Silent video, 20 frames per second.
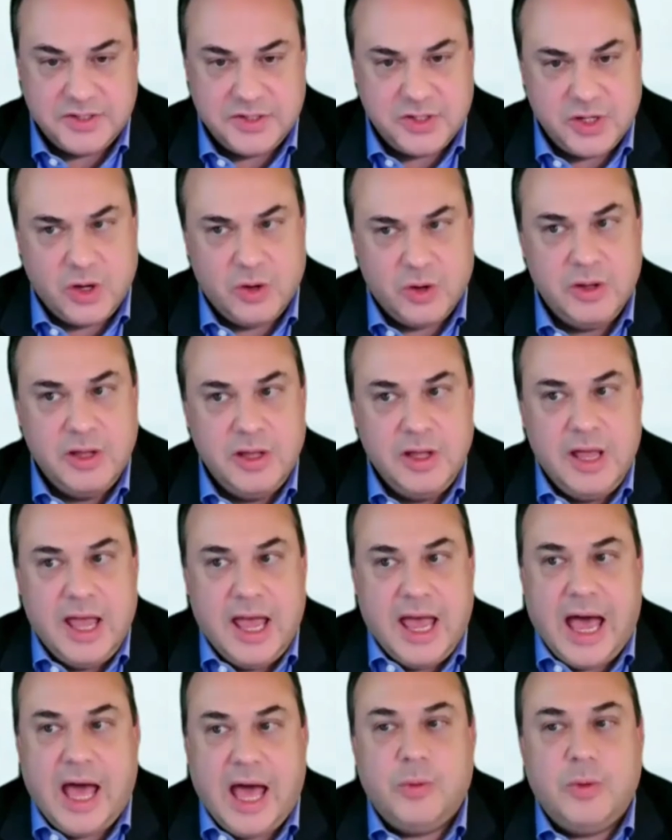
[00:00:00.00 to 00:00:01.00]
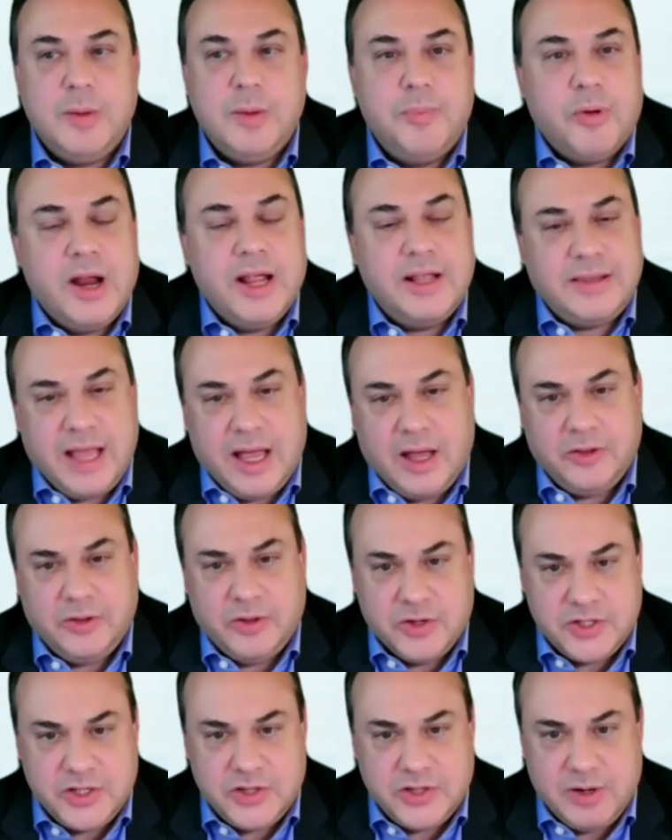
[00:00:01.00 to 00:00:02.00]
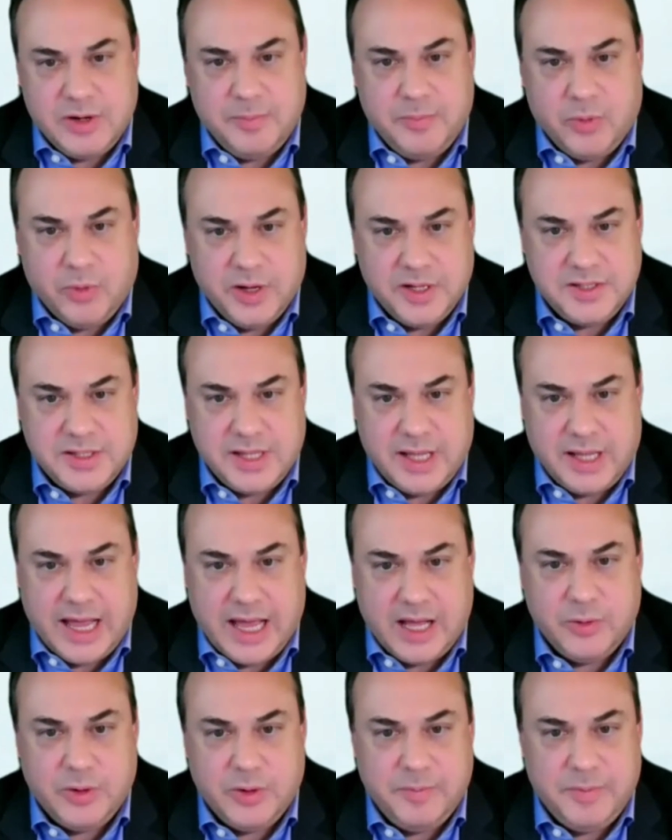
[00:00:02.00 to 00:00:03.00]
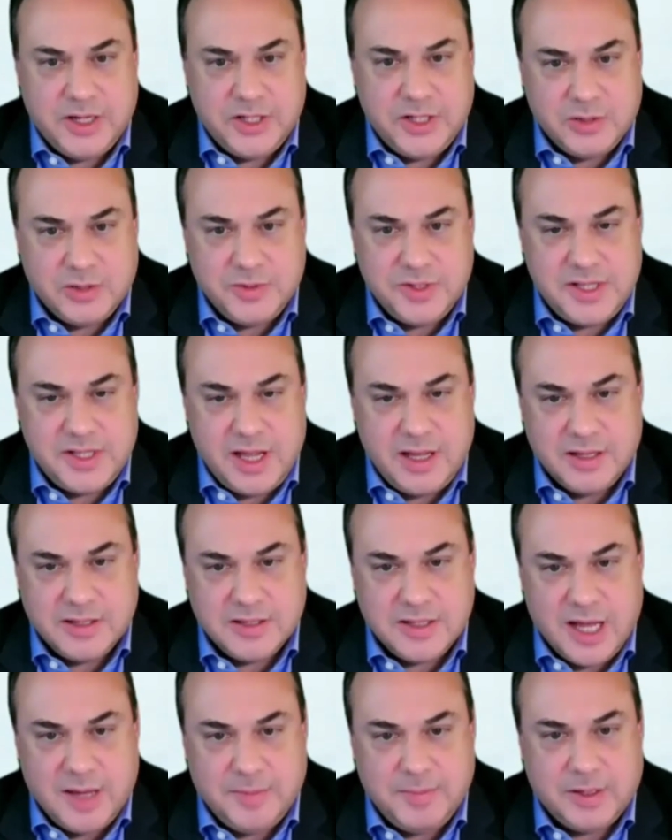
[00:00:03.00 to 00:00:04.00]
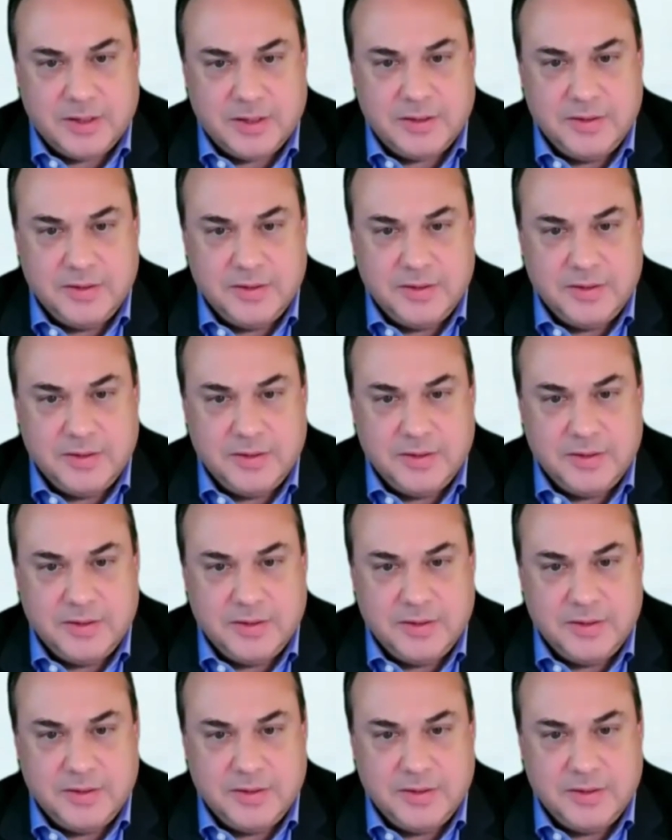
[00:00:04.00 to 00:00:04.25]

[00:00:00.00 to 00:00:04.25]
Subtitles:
So how do we break down those 3 points then? How do we make sure we stay on topic?